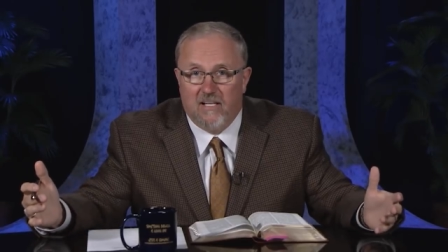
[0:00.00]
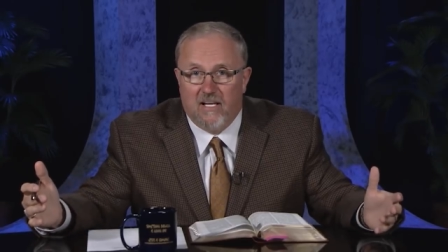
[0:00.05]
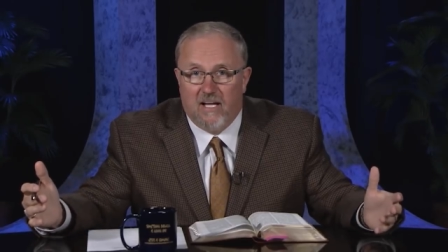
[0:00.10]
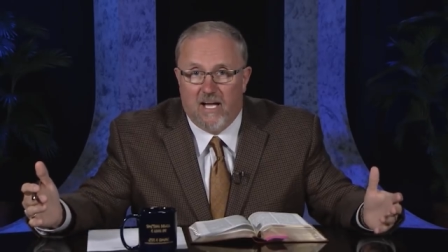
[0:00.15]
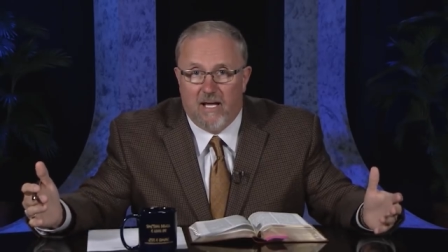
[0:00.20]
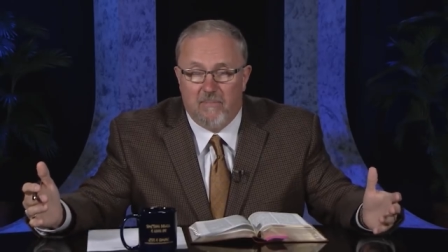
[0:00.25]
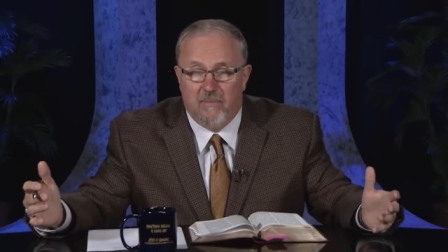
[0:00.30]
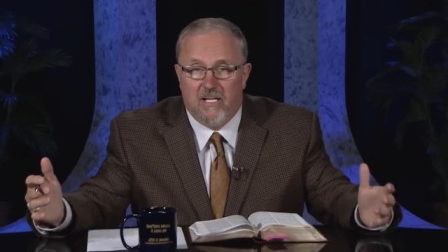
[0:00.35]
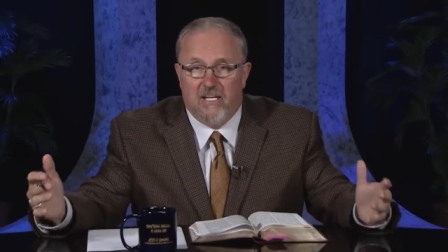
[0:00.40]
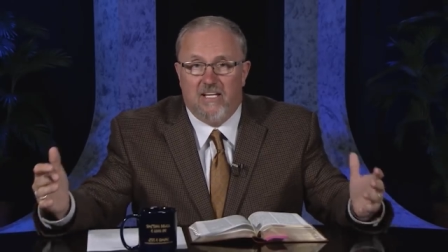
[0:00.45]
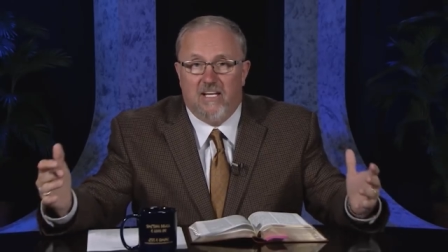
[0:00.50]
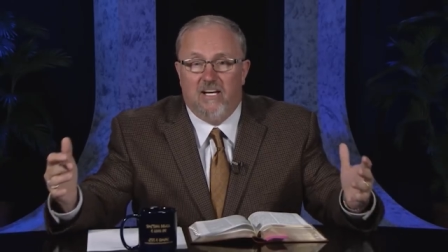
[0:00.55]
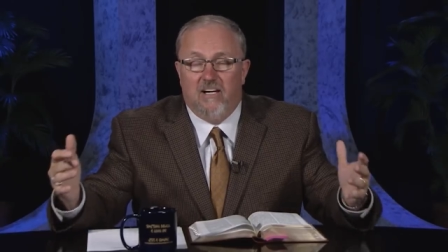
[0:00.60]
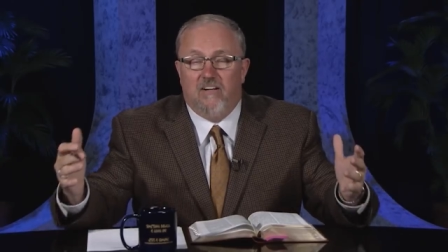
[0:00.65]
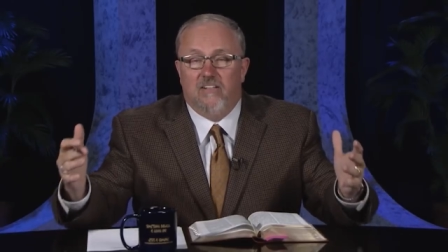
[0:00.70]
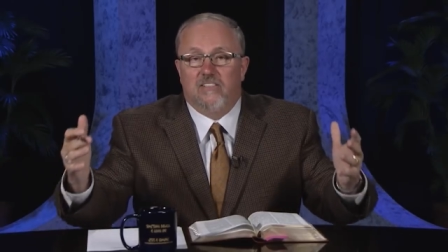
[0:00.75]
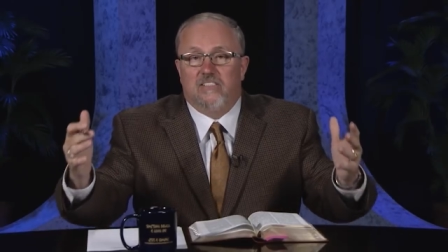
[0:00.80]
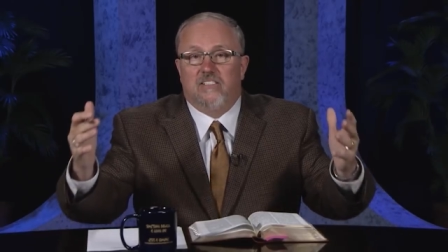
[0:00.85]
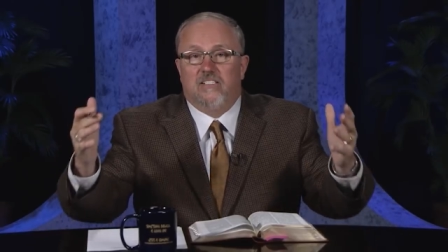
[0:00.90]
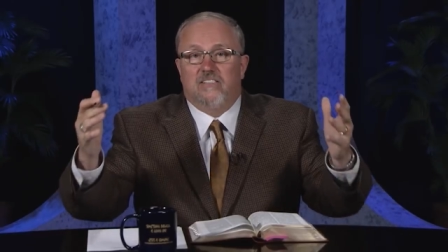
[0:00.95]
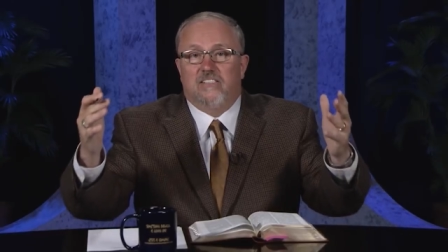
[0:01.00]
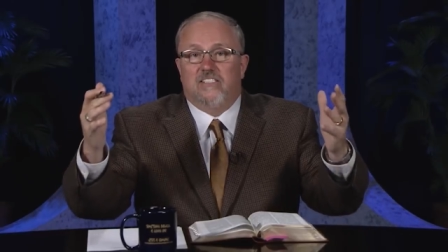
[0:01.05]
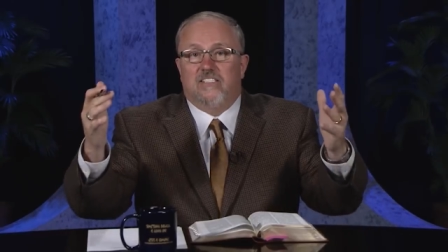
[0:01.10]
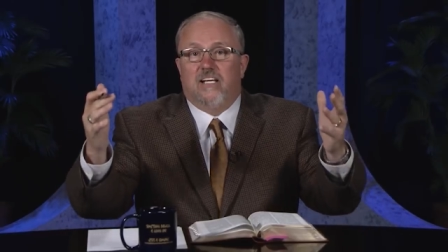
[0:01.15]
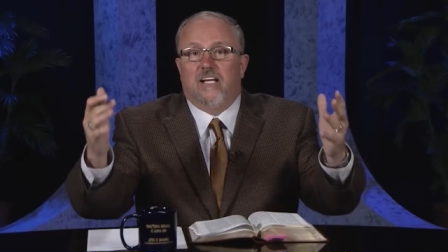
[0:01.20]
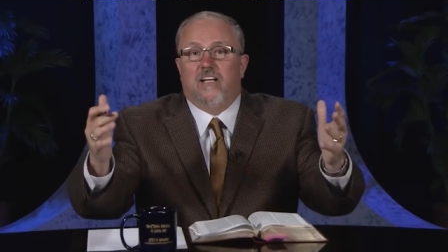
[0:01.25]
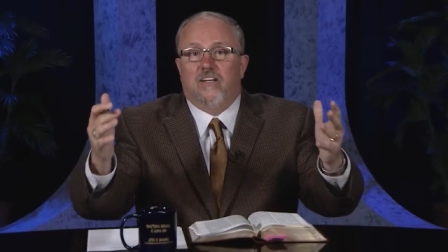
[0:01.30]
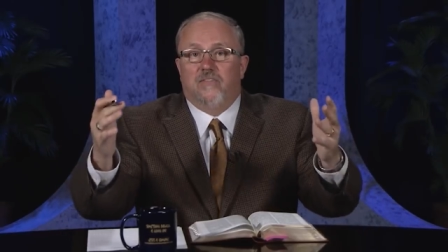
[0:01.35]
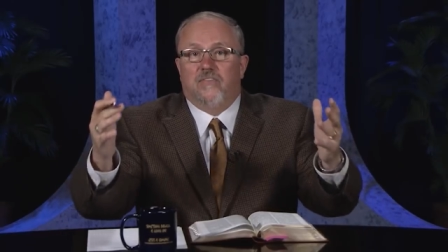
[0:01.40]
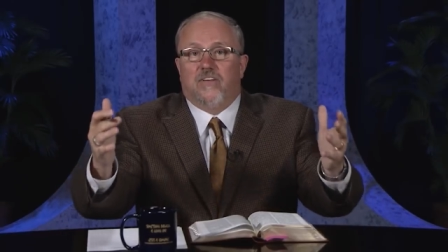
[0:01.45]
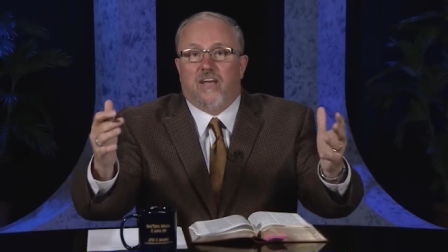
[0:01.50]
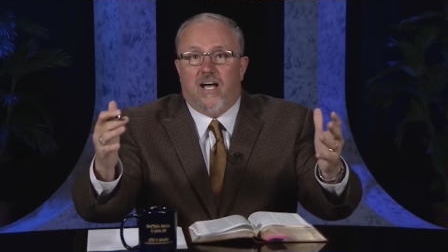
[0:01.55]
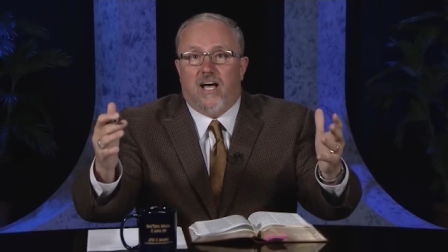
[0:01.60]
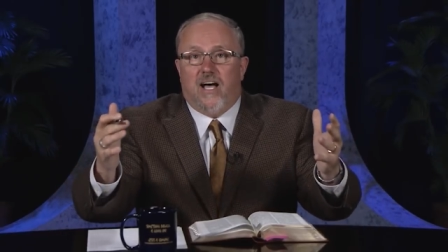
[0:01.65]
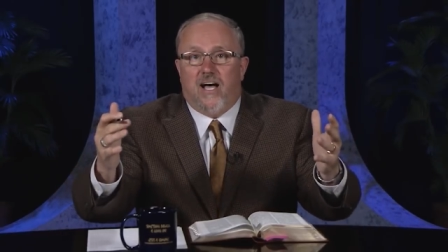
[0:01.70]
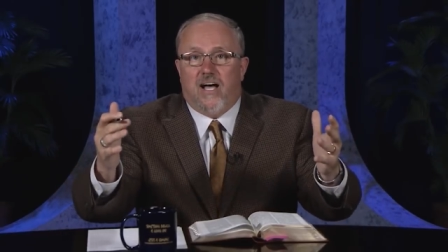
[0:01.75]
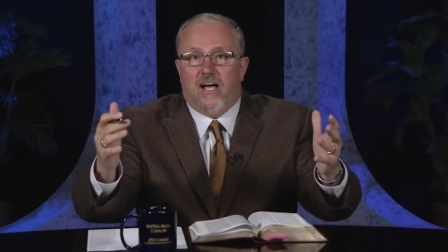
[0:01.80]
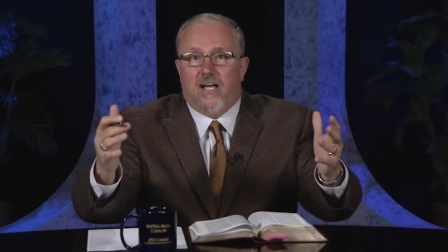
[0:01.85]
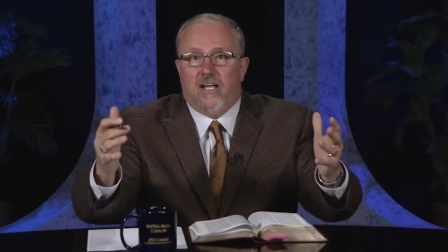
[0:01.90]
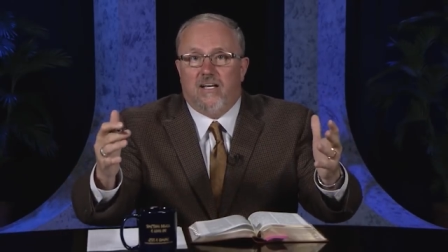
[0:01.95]
I mean, here's the Son of
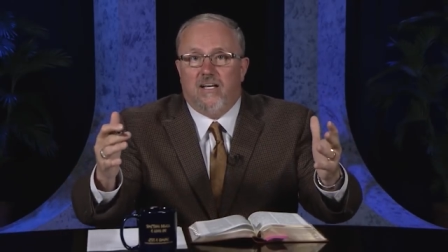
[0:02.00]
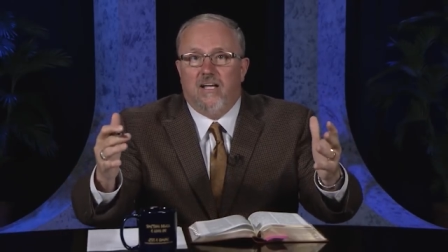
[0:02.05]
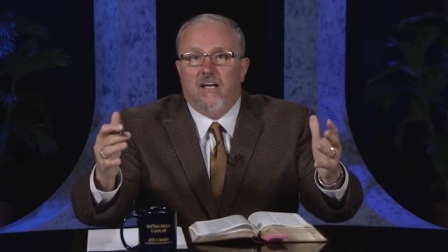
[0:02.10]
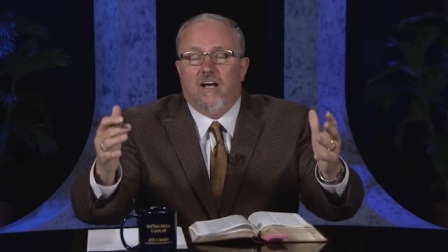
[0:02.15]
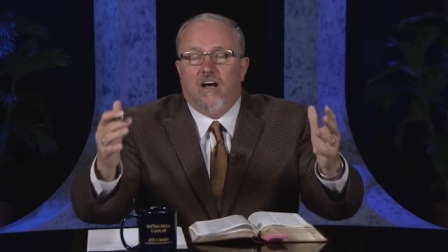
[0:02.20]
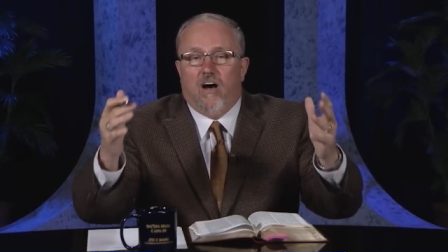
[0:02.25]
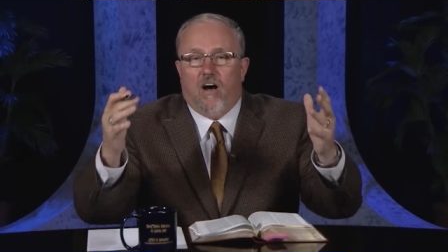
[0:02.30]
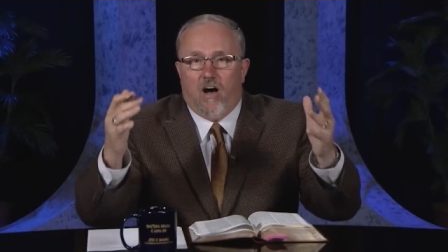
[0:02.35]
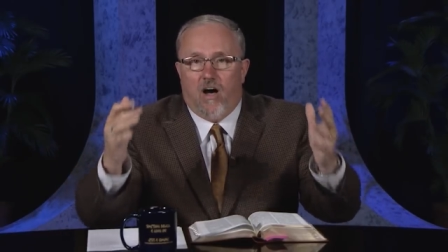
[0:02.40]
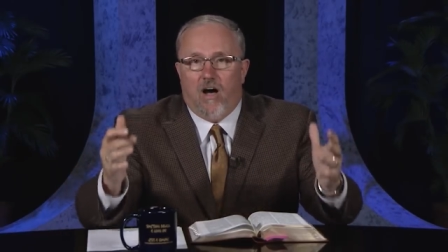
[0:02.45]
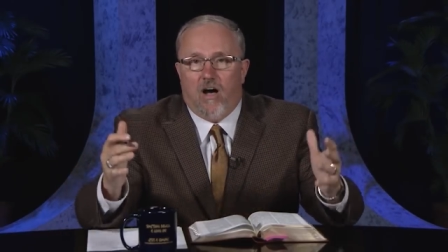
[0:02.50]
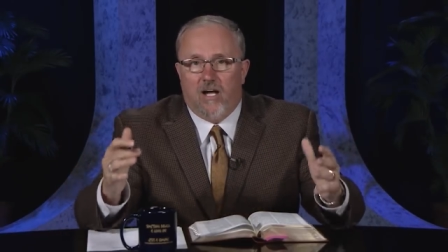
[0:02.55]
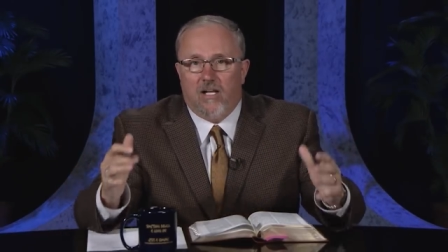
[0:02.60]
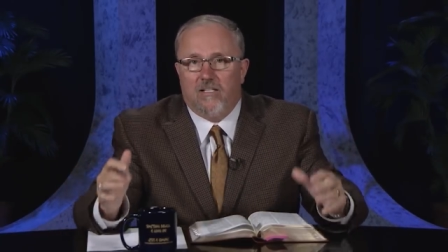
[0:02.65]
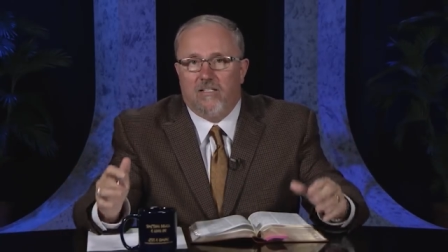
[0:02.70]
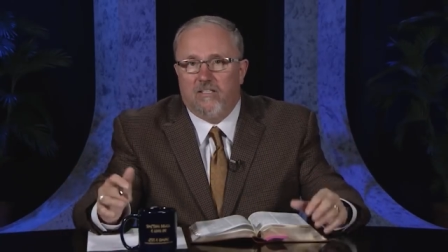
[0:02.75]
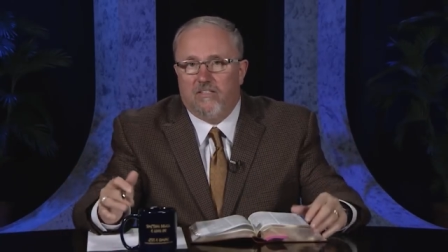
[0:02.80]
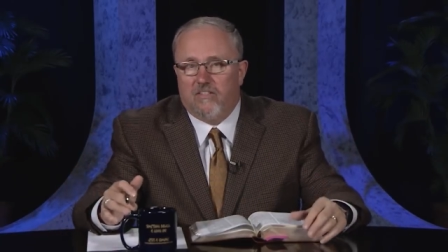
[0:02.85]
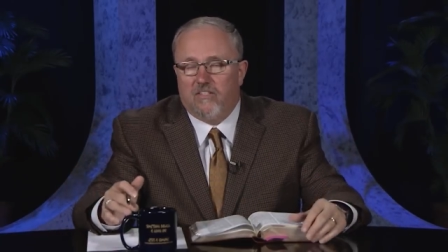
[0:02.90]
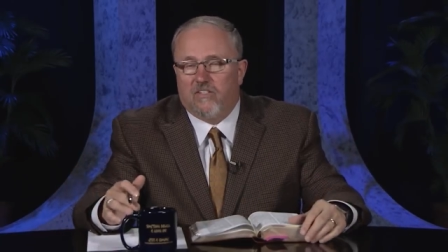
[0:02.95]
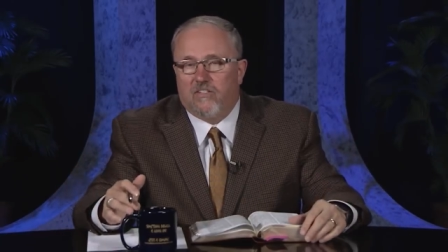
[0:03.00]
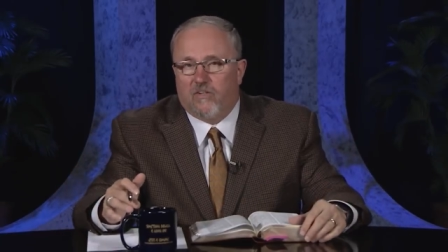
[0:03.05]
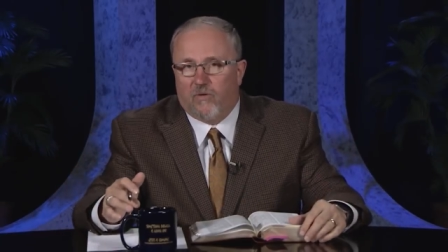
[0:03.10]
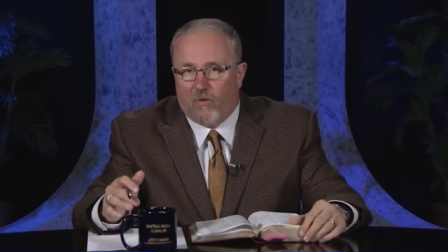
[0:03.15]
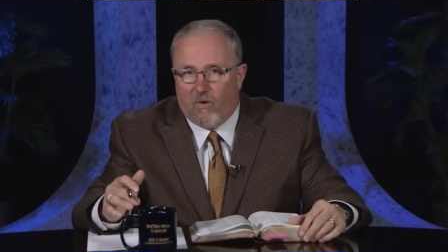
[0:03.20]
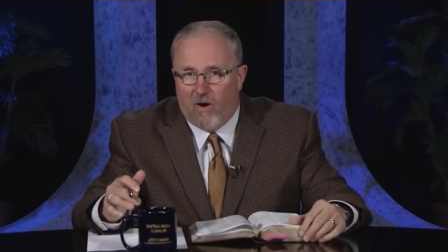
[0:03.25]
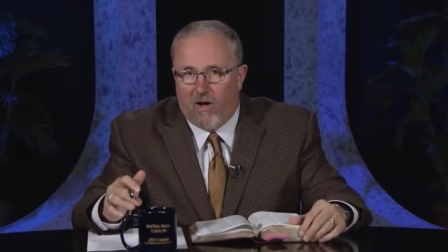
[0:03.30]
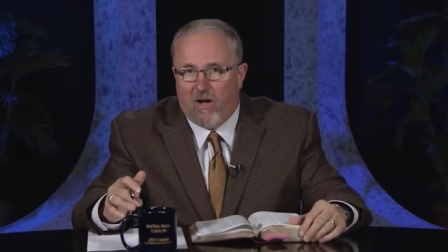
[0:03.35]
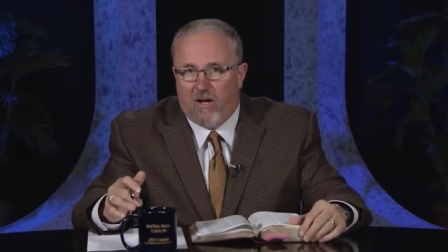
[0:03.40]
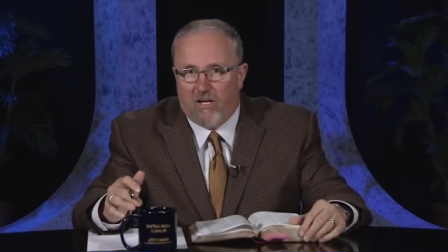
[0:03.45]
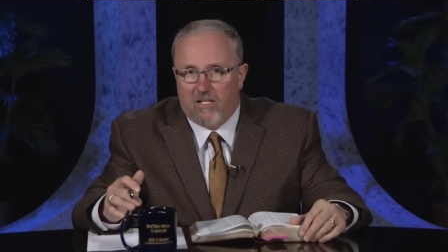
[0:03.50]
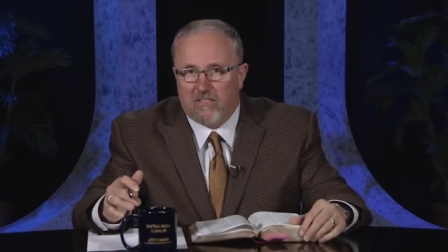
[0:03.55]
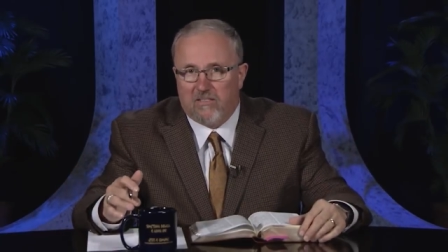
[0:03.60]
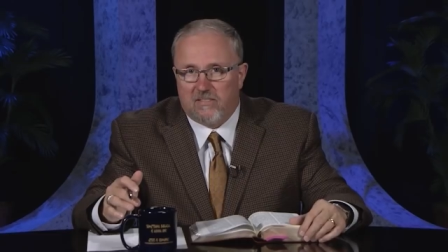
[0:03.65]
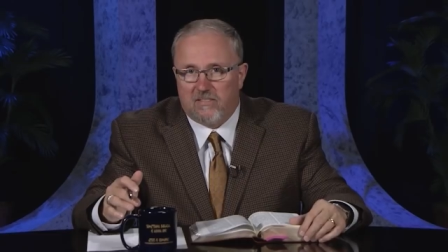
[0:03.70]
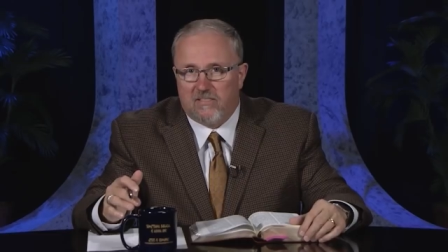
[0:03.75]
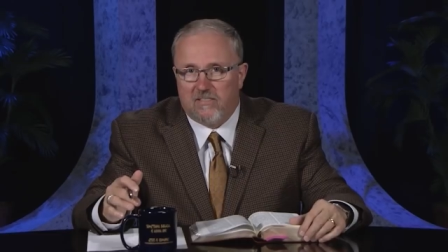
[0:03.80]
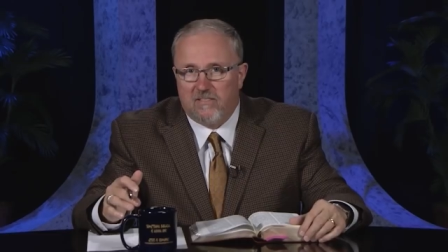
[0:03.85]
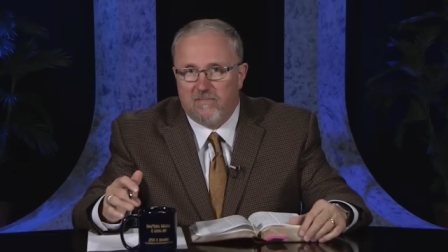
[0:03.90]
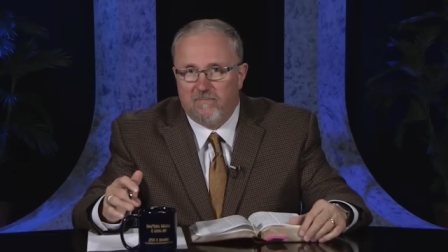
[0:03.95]
God on the
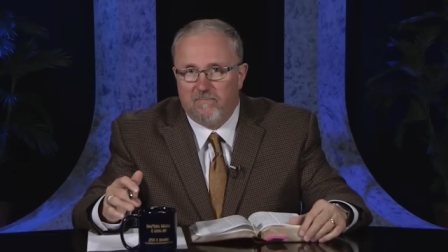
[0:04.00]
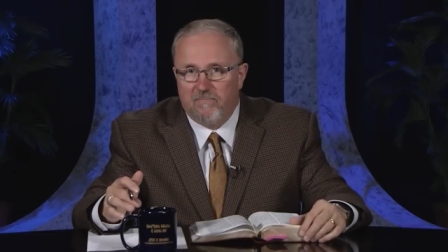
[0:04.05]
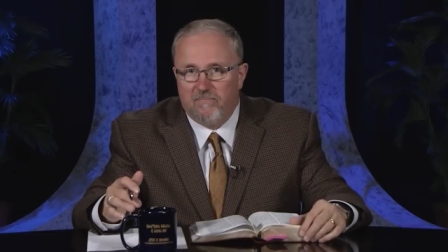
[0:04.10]
cross